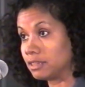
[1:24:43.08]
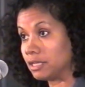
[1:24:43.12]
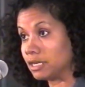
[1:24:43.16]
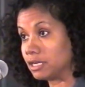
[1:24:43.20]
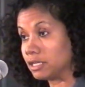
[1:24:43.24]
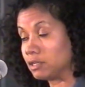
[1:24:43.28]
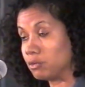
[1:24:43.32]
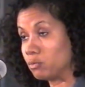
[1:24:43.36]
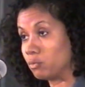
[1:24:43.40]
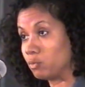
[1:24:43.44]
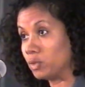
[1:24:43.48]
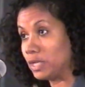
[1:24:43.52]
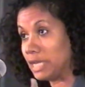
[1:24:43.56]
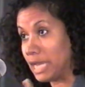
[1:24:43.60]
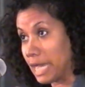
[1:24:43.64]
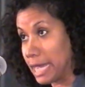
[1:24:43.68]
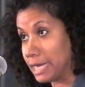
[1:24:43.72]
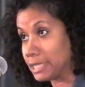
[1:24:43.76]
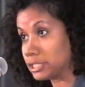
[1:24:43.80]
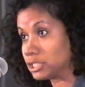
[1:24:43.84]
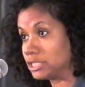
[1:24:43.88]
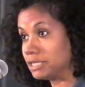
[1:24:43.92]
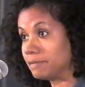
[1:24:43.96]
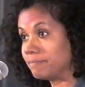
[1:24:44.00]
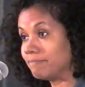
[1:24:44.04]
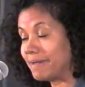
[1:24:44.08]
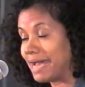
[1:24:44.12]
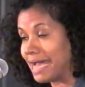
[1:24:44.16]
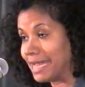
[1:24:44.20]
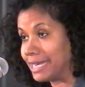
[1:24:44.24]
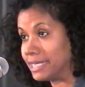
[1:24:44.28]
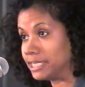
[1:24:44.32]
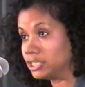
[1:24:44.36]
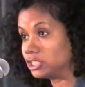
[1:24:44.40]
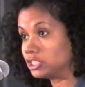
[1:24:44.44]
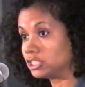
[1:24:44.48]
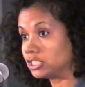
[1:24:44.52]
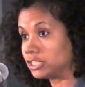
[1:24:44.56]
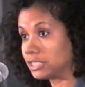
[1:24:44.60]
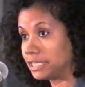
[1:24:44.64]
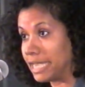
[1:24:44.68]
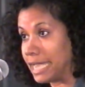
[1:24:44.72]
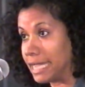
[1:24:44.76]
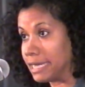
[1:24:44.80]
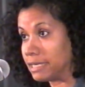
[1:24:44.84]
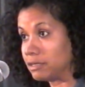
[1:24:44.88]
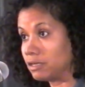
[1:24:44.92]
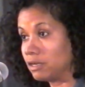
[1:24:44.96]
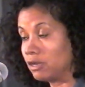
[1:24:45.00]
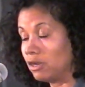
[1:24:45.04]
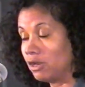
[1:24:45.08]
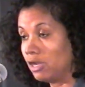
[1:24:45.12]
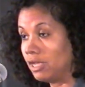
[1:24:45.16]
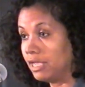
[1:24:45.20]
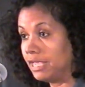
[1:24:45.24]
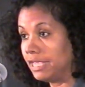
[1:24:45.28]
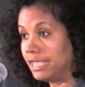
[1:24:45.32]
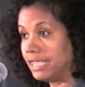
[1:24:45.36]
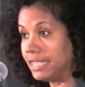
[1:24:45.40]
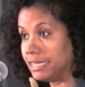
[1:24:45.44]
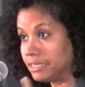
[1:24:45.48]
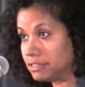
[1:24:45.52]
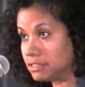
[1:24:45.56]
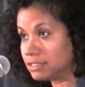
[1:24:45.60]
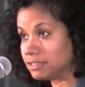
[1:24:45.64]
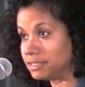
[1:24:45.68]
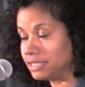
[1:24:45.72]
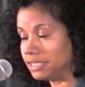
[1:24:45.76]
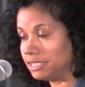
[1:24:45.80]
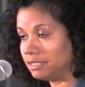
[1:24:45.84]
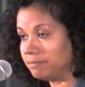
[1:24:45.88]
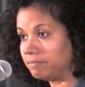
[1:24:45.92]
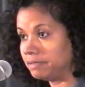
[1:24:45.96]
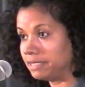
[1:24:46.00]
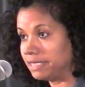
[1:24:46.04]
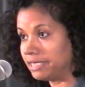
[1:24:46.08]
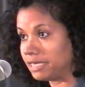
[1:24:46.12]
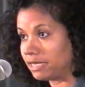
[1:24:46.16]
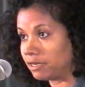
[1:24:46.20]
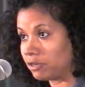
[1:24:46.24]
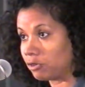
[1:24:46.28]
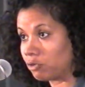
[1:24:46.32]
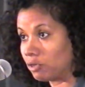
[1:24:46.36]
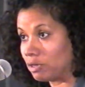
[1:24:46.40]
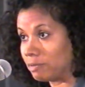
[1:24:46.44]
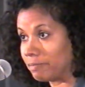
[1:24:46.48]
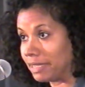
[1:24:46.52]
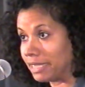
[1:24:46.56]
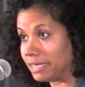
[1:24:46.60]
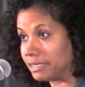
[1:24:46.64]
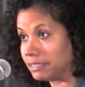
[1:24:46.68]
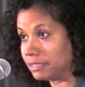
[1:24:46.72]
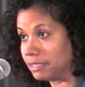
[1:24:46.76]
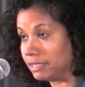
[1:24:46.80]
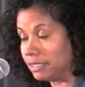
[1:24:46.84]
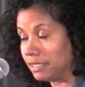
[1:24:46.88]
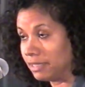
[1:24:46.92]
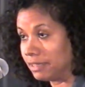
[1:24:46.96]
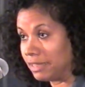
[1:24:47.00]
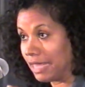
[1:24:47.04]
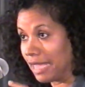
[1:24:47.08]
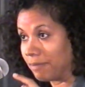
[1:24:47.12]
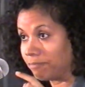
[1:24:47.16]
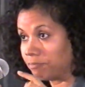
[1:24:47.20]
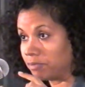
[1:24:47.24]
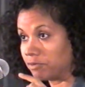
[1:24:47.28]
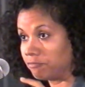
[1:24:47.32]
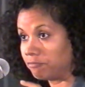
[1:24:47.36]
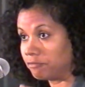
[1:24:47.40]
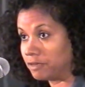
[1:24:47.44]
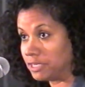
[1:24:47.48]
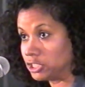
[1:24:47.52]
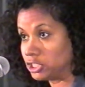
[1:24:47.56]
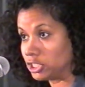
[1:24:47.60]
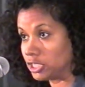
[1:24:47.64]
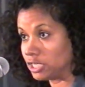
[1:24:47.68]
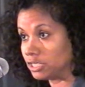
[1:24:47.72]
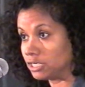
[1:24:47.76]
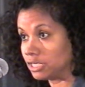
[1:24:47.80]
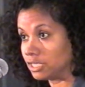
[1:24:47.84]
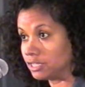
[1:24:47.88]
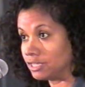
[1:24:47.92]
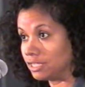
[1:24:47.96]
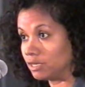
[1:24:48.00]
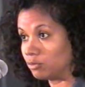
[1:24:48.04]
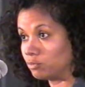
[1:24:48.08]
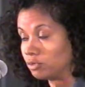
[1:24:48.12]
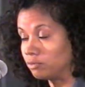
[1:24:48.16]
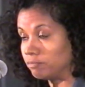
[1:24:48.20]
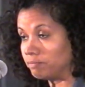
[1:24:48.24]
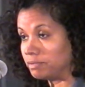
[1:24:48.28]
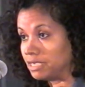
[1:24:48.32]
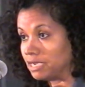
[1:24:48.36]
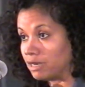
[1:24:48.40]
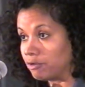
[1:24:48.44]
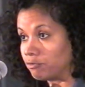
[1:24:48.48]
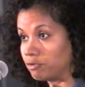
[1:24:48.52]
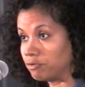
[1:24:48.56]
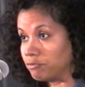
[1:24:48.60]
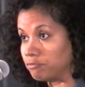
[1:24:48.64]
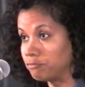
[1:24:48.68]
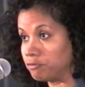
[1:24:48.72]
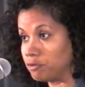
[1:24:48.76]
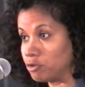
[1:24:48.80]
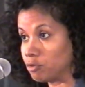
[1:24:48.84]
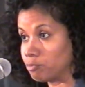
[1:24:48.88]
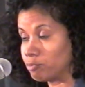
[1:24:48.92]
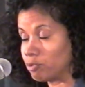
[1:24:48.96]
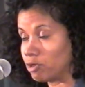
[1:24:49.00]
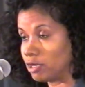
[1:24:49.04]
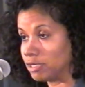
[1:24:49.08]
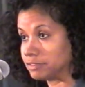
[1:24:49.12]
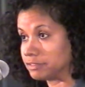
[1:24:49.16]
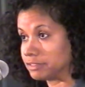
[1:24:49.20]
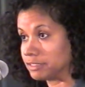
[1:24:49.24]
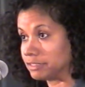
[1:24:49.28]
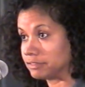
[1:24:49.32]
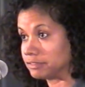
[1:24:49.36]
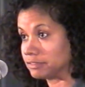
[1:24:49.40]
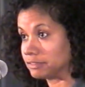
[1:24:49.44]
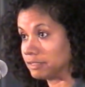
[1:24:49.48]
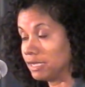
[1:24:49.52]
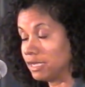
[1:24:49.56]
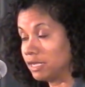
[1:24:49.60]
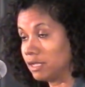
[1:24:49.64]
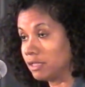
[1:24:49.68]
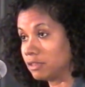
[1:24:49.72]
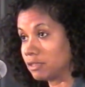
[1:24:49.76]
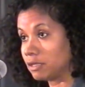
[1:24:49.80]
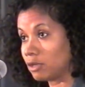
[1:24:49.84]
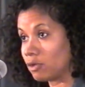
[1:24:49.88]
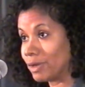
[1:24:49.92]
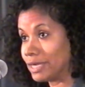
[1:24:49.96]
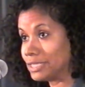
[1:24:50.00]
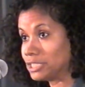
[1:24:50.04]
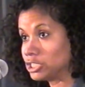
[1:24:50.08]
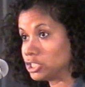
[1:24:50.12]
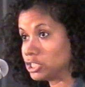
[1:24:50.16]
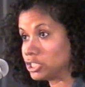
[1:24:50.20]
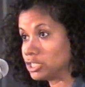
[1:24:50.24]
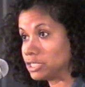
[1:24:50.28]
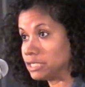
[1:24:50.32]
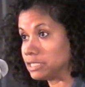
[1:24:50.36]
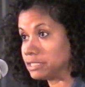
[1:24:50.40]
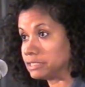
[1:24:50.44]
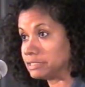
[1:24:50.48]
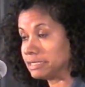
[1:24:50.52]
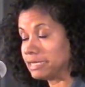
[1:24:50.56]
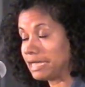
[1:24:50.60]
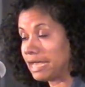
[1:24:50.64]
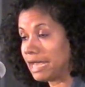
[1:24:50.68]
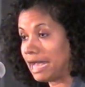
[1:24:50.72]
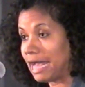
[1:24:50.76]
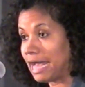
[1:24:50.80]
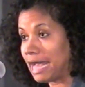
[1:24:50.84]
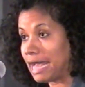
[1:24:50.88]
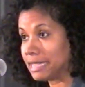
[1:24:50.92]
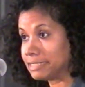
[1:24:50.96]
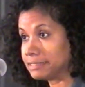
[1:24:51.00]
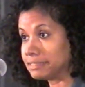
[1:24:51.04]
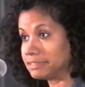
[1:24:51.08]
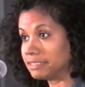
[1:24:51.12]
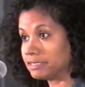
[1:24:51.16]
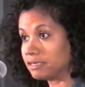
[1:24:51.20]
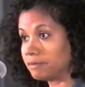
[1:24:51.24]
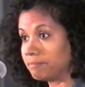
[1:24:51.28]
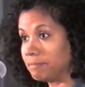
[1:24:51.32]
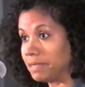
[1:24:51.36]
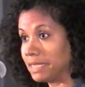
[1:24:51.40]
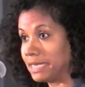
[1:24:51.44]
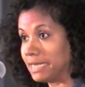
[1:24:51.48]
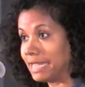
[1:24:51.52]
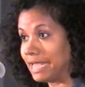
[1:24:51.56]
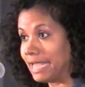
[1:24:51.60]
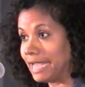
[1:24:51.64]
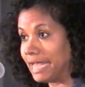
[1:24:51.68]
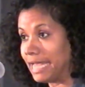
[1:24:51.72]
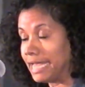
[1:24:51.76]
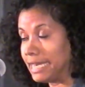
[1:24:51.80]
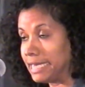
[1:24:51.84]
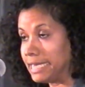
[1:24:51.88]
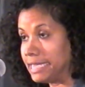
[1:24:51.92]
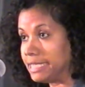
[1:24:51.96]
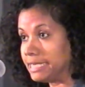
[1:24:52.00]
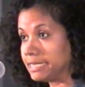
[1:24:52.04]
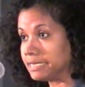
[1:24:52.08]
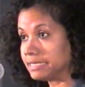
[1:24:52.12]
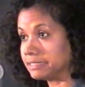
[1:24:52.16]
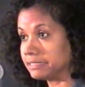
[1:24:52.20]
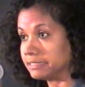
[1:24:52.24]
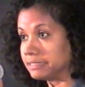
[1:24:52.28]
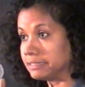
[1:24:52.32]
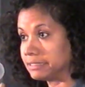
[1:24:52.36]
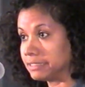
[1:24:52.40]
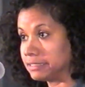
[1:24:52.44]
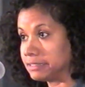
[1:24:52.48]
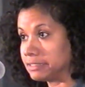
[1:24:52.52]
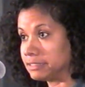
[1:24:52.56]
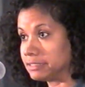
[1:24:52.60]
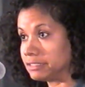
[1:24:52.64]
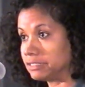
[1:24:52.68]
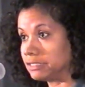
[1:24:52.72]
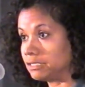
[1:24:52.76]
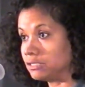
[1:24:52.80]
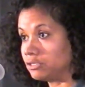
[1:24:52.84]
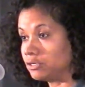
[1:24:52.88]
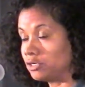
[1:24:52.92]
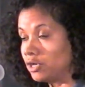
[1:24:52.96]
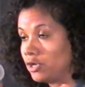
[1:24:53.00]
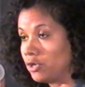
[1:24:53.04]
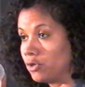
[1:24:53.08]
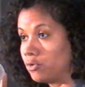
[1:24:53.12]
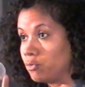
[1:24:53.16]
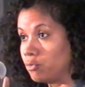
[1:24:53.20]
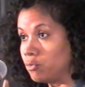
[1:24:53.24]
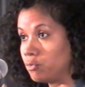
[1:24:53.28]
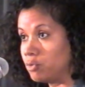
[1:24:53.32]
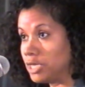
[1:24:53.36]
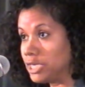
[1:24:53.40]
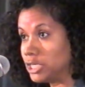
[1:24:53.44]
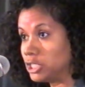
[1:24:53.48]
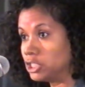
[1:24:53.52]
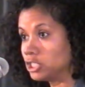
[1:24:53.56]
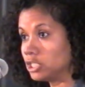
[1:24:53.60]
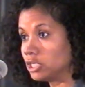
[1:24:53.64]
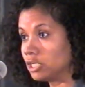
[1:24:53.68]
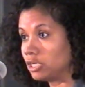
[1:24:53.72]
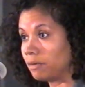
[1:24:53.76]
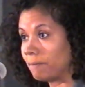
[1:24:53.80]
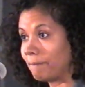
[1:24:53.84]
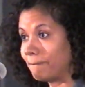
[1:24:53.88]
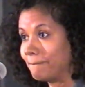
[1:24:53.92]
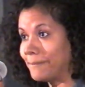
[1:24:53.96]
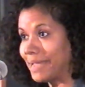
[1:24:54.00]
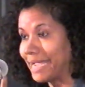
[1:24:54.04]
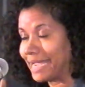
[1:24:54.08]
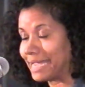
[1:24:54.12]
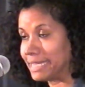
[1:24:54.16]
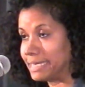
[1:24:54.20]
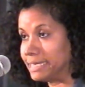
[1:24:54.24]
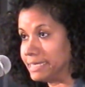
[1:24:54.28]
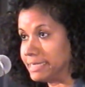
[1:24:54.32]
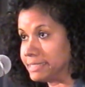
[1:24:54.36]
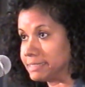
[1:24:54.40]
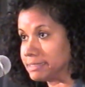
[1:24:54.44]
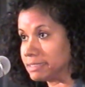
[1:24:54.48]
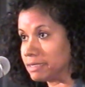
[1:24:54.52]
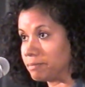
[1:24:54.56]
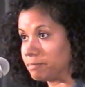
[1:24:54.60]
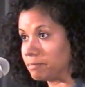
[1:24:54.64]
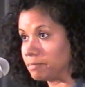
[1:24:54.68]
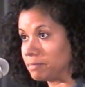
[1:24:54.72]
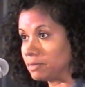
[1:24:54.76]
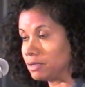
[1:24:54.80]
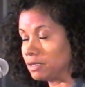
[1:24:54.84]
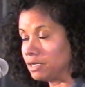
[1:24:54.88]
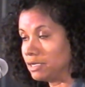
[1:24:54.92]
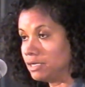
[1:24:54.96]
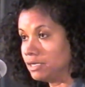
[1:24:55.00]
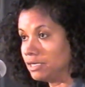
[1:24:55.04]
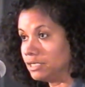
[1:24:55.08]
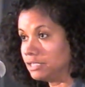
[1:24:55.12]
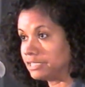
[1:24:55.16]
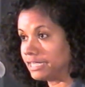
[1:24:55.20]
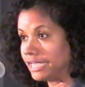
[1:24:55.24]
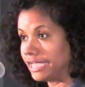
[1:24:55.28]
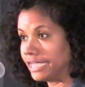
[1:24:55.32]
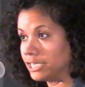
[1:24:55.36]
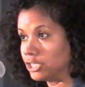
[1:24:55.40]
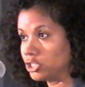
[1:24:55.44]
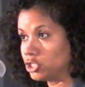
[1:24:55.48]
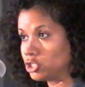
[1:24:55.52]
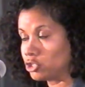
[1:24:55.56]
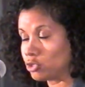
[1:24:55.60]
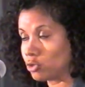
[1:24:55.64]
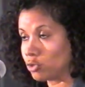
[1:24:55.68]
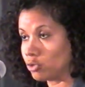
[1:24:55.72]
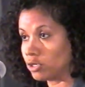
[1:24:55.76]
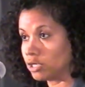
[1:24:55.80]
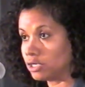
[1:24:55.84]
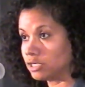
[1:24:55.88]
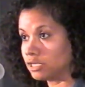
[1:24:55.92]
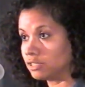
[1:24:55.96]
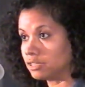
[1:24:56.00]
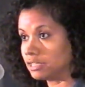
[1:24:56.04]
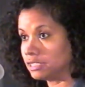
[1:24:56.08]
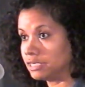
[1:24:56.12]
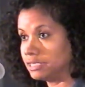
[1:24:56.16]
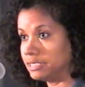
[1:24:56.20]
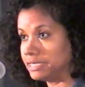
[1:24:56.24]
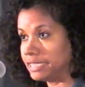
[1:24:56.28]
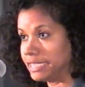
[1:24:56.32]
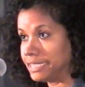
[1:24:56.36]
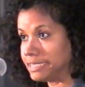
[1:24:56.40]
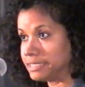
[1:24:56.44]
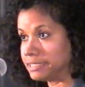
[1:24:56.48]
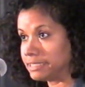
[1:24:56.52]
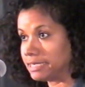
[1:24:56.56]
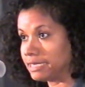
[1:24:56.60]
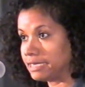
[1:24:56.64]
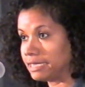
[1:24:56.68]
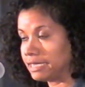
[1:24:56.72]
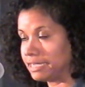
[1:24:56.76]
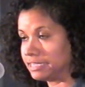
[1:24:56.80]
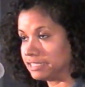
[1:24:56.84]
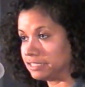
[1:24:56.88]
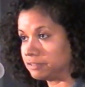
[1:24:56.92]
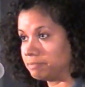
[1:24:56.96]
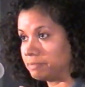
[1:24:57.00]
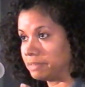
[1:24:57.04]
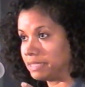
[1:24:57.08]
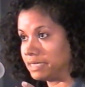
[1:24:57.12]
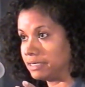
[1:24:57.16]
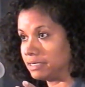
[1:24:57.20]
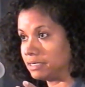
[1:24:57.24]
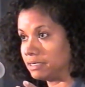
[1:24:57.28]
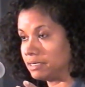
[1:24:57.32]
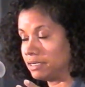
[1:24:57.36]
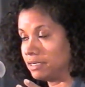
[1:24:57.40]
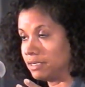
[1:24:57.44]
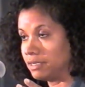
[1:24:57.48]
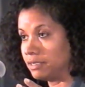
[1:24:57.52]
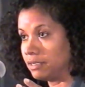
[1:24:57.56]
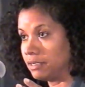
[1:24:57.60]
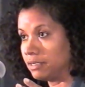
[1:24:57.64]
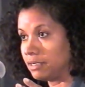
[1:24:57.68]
that we actually managed to get into the EPA agreement that provision that there would be a review process. The question is, has there been any consistent regional mechanism to ensure that the data has been